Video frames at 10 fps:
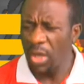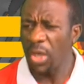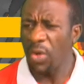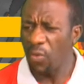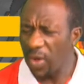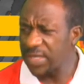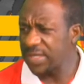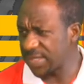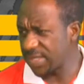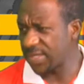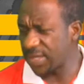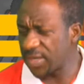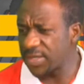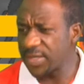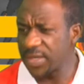Once this is done,
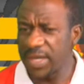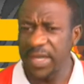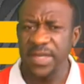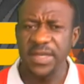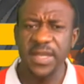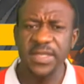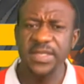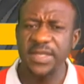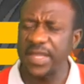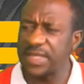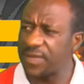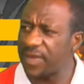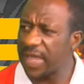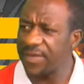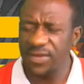there is
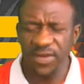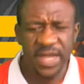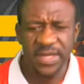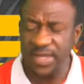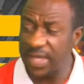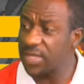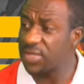98 to